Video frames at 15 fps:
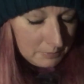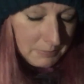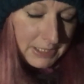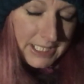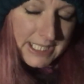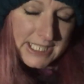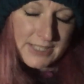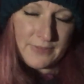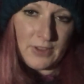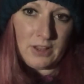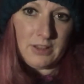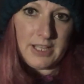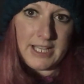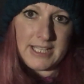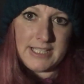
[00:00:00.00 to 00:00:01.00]

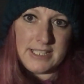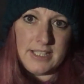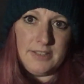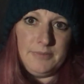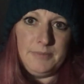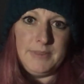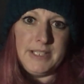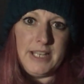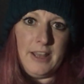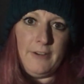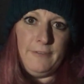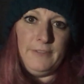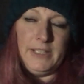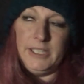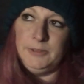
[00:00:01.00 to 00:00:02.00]
Peaceful as it's
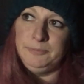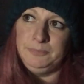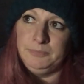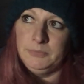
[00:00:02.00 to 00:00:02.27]
lovely.